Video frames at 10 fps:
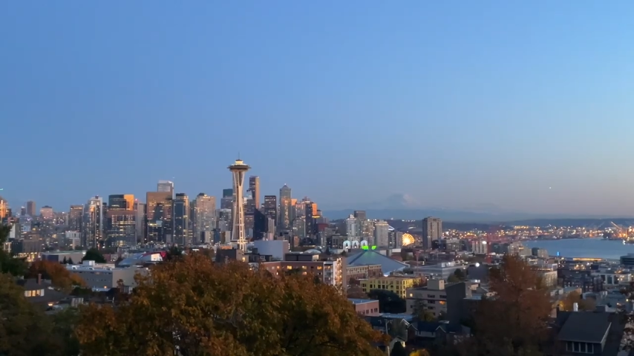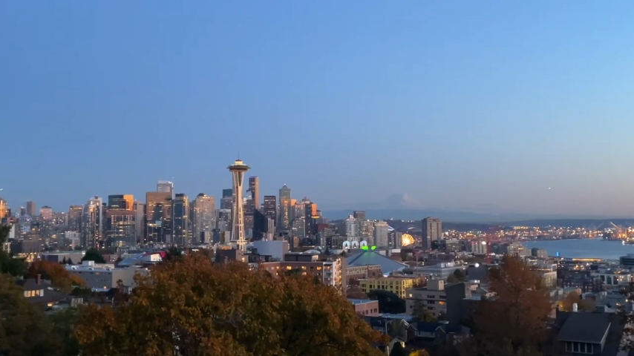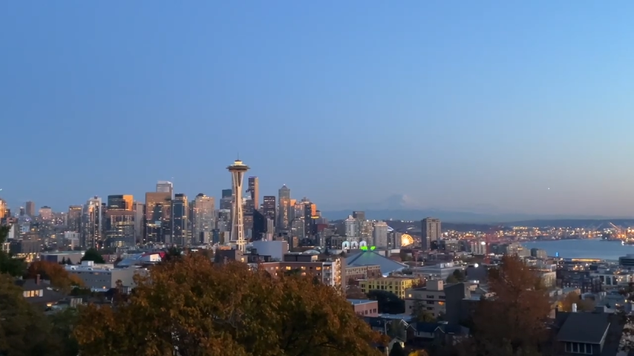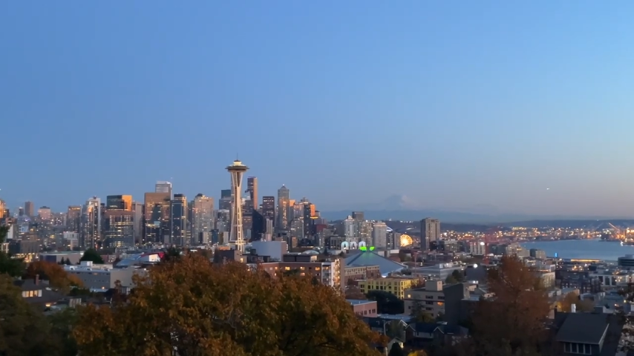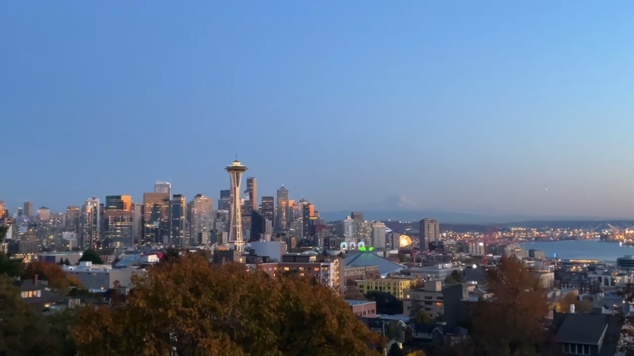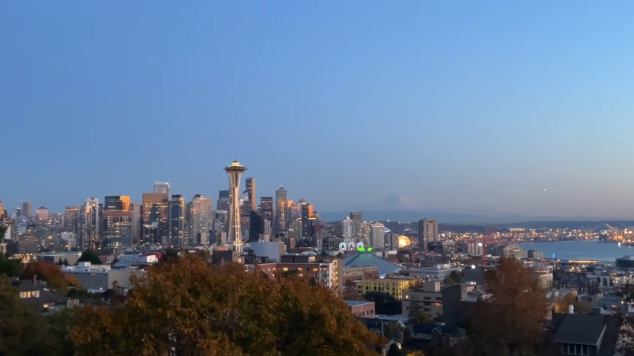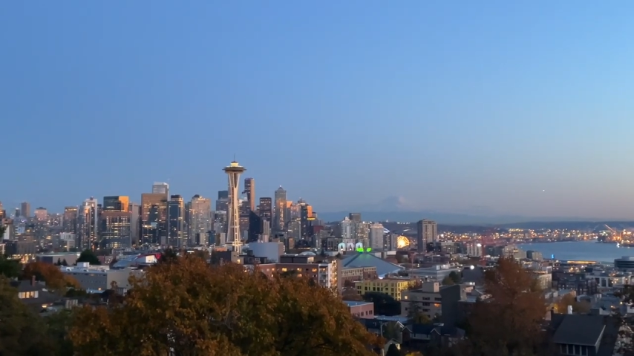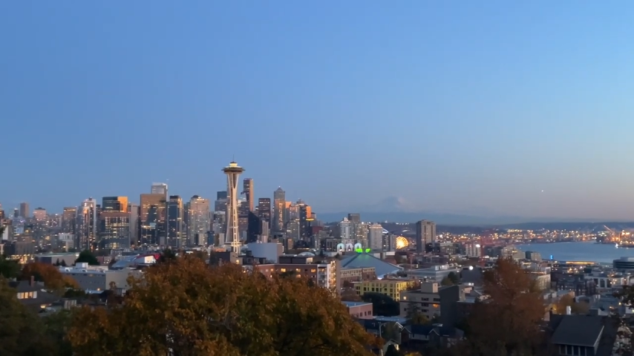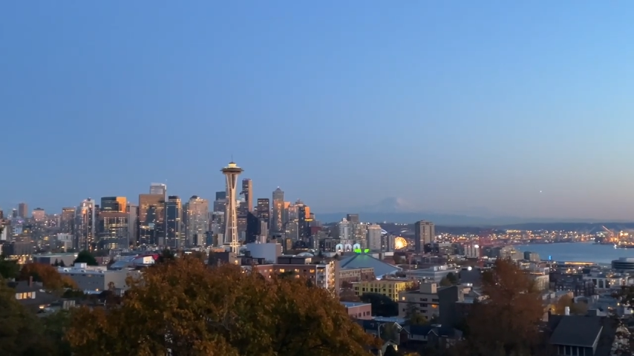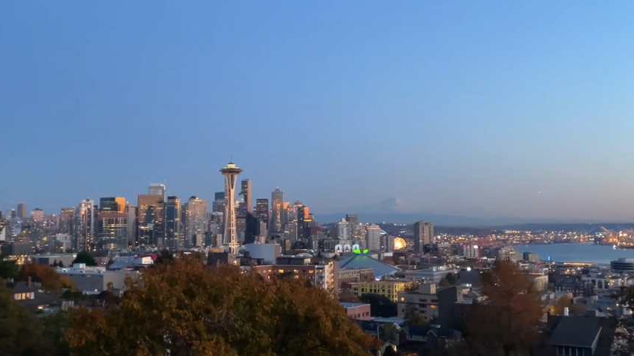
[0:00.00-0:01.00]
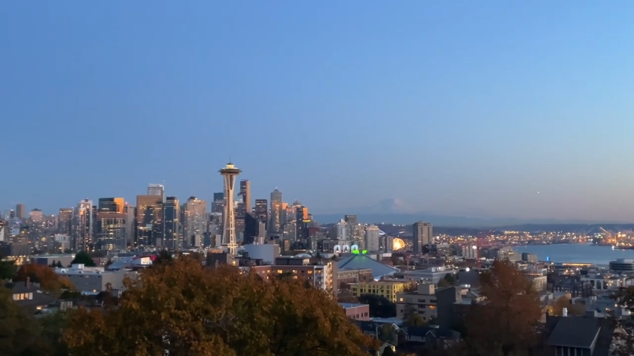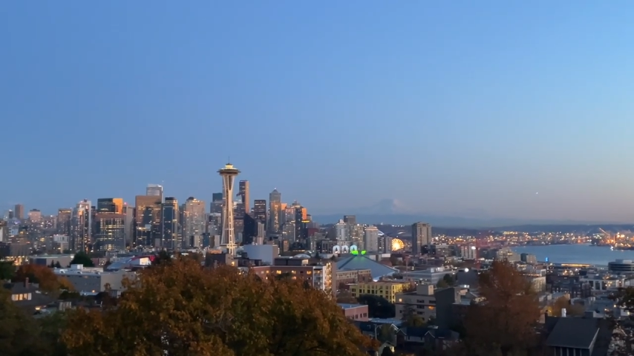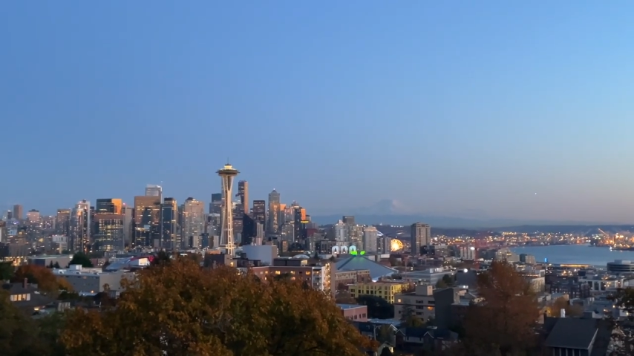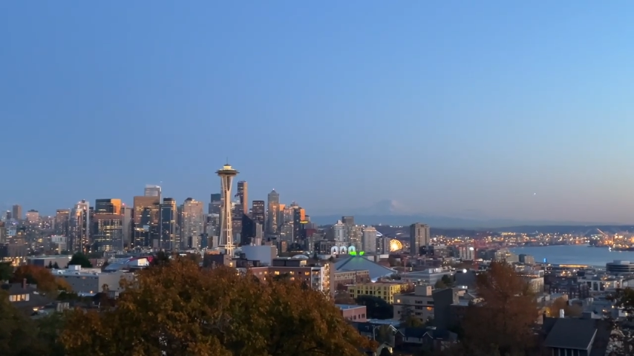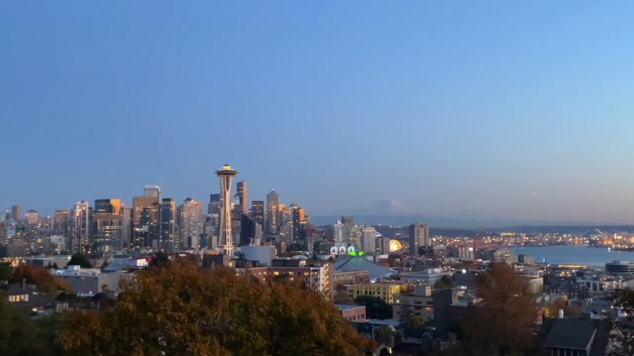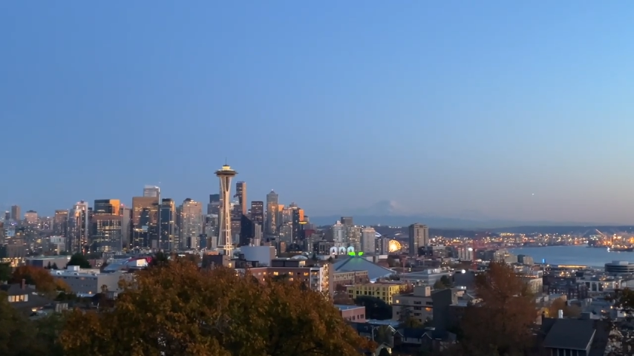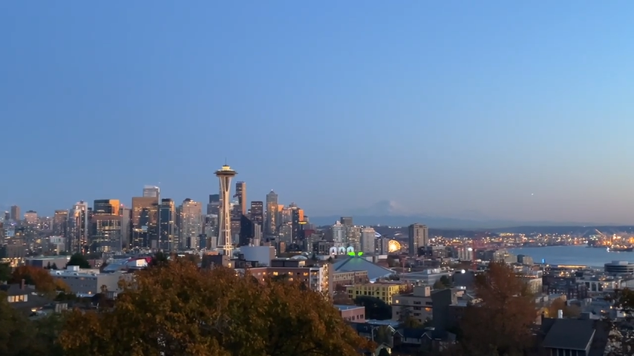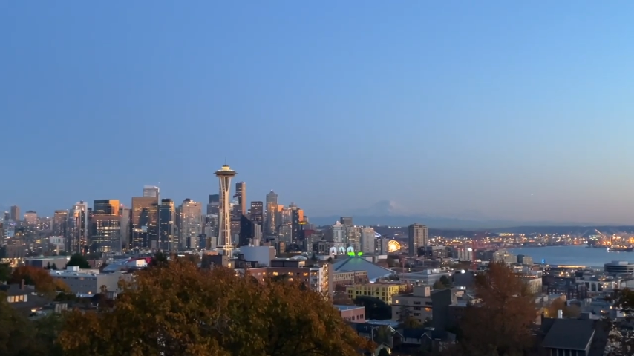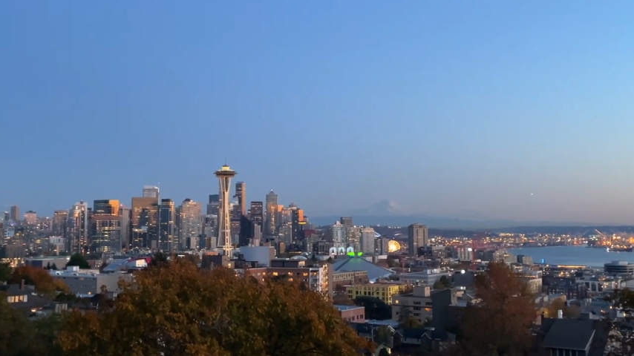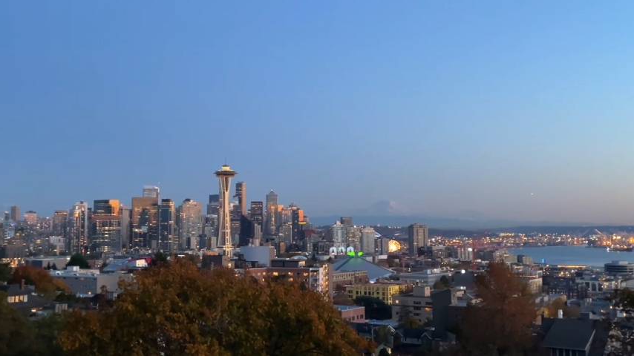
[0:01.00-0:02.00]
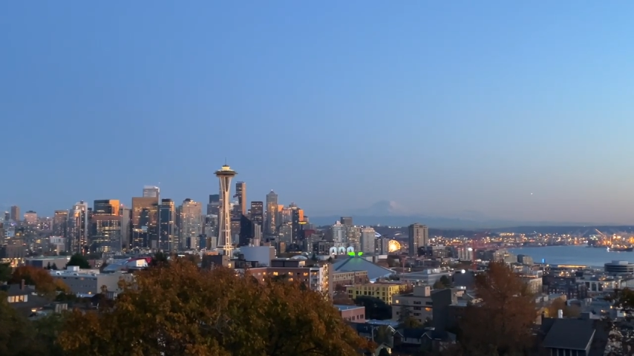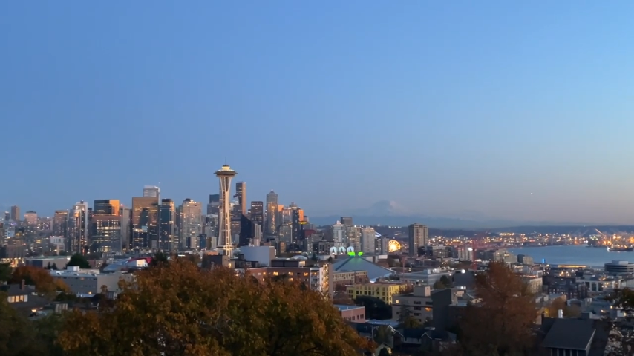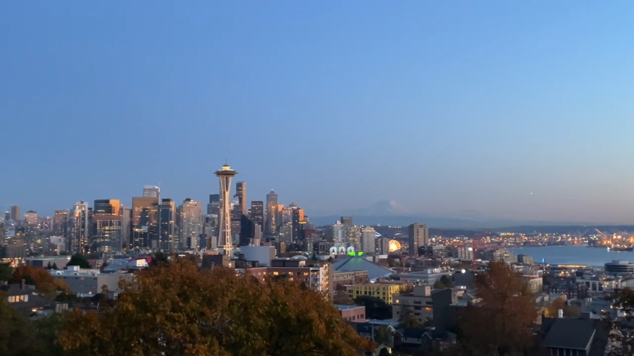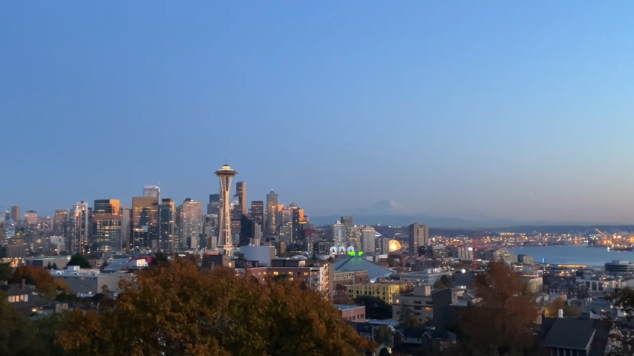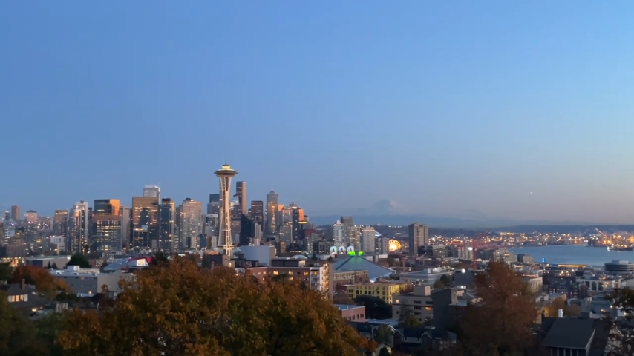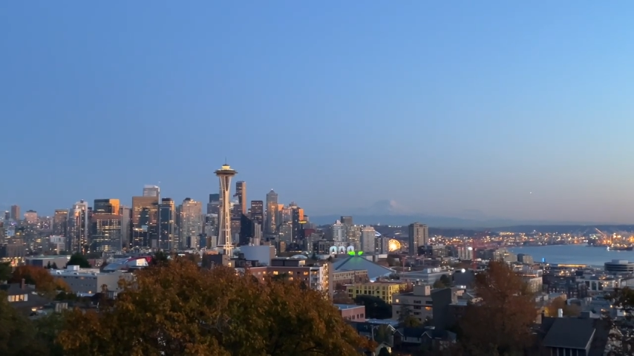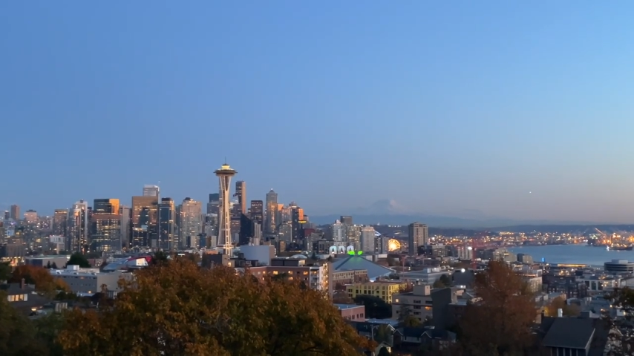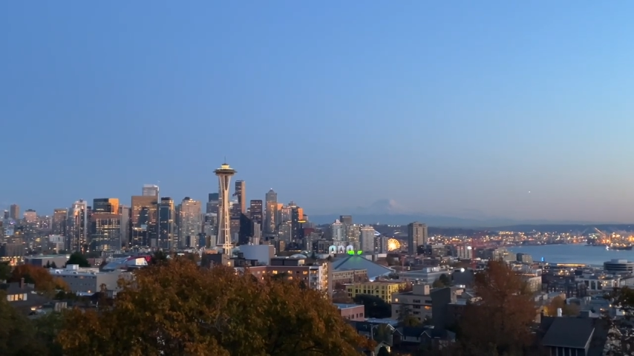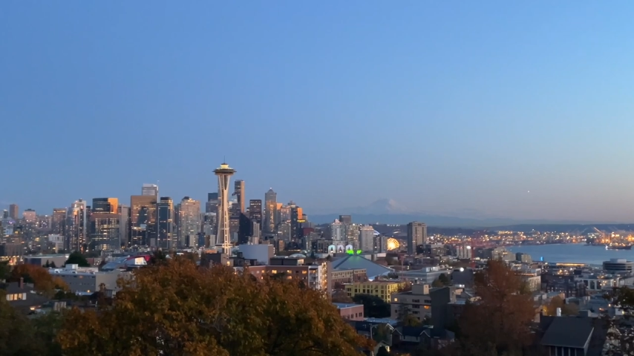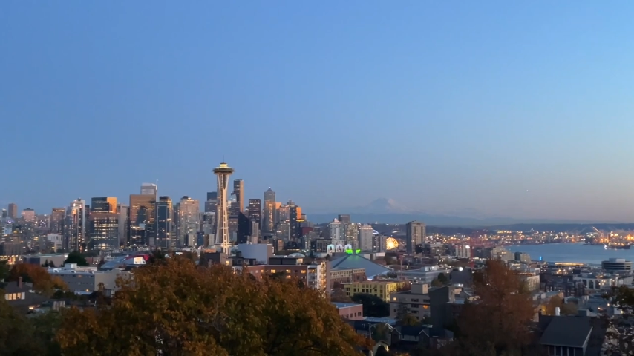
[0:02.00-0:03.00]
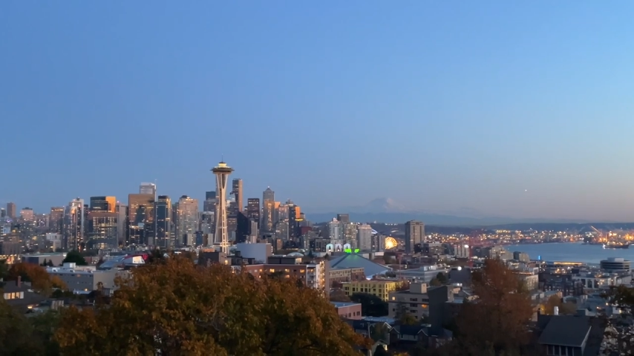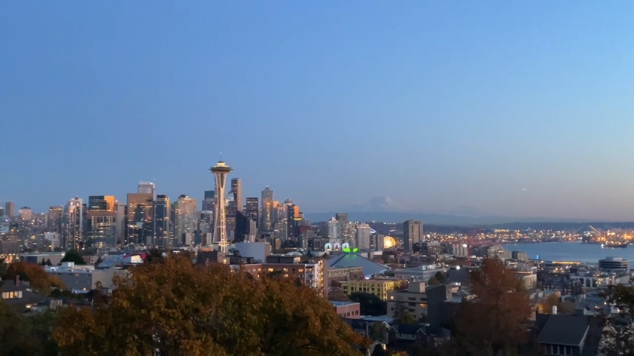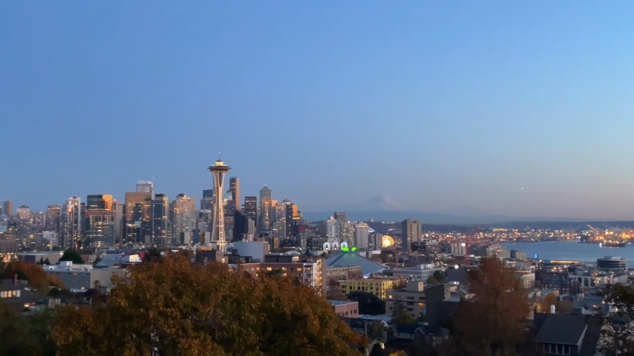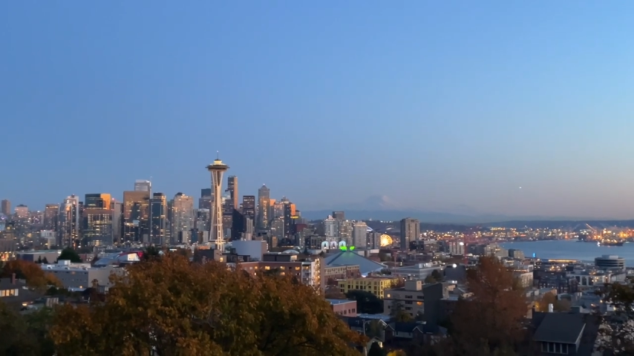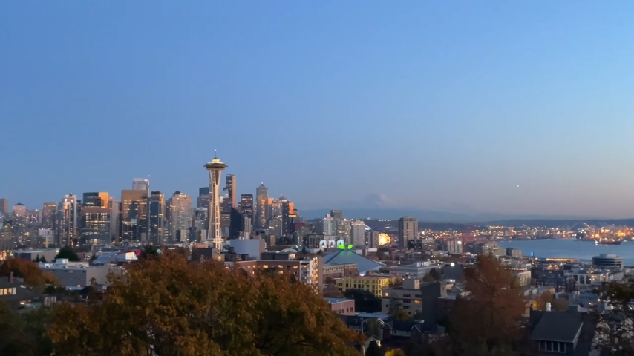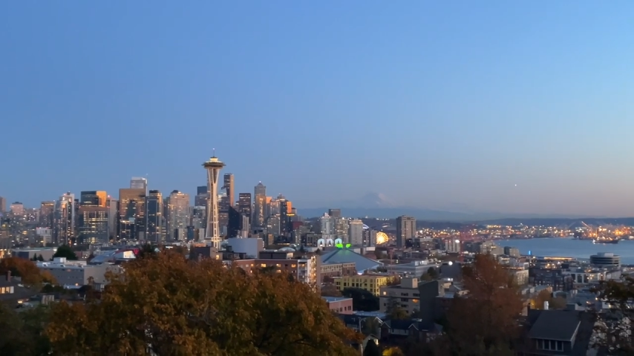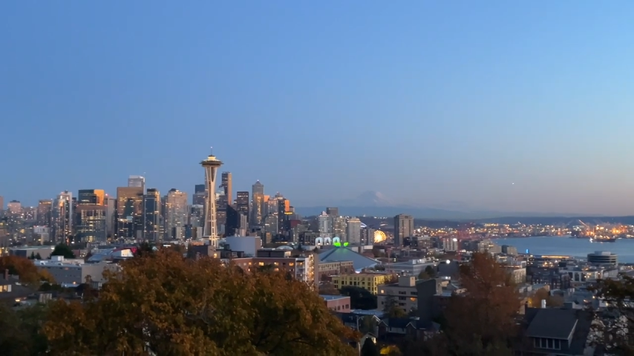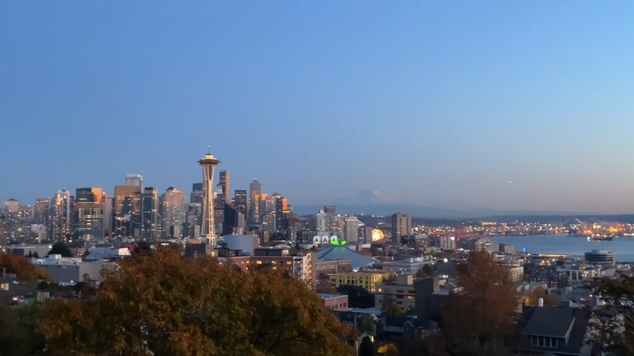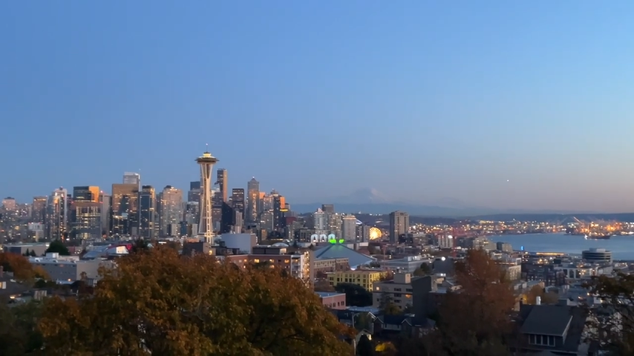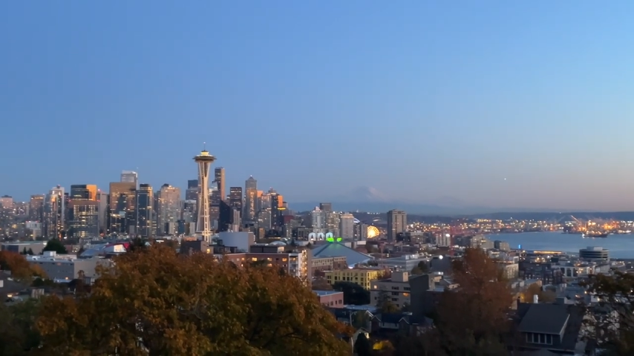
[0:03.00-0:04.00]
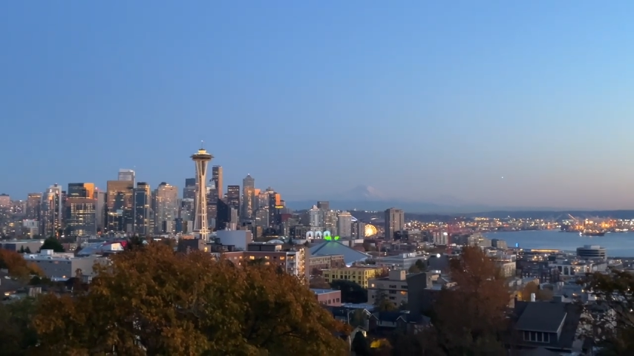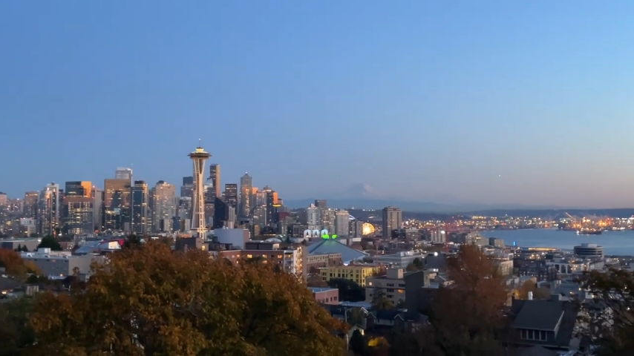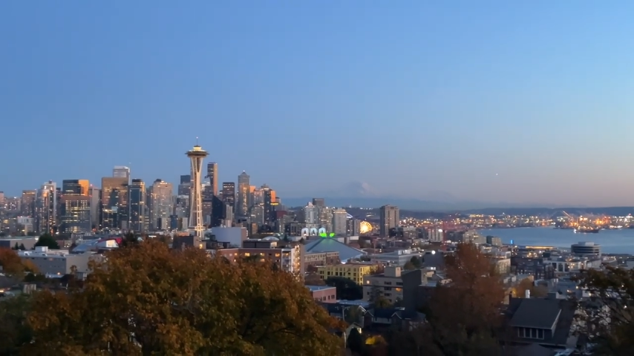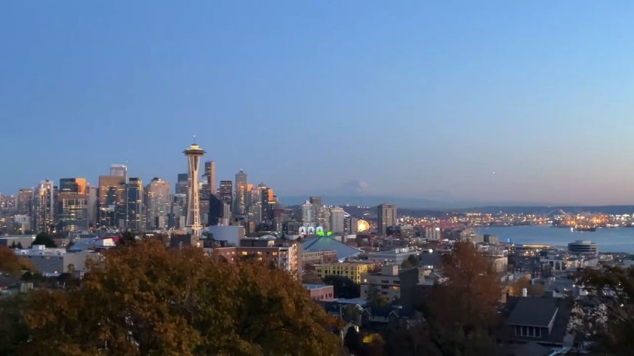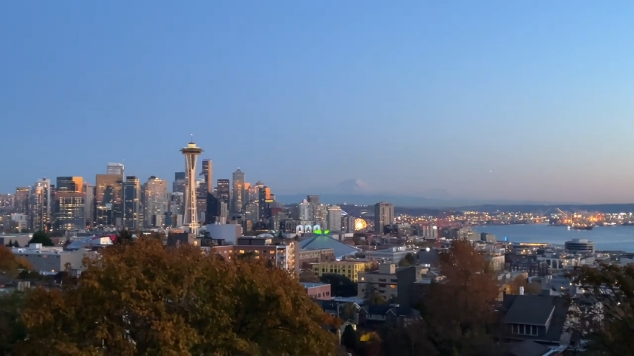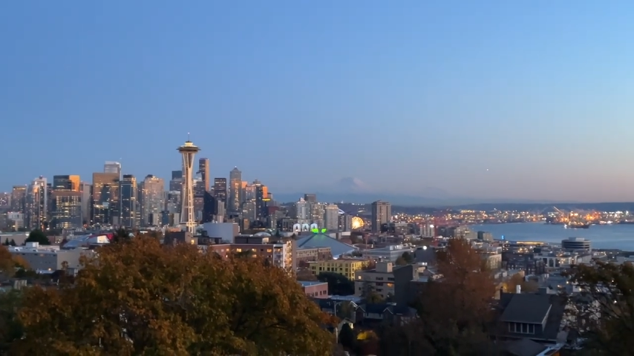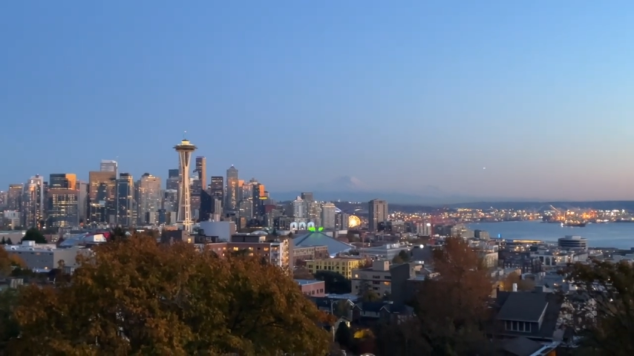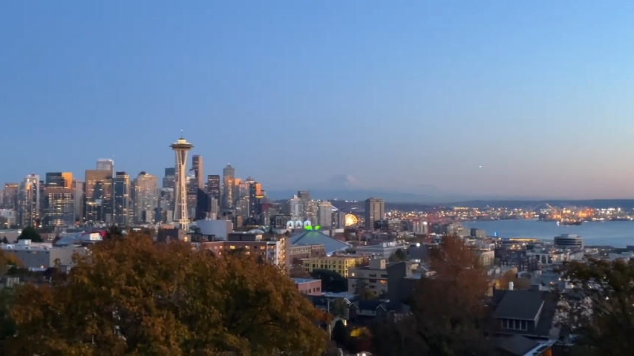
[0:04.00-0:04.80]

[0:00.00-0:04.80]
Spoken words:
Nobody's mouth can be seen.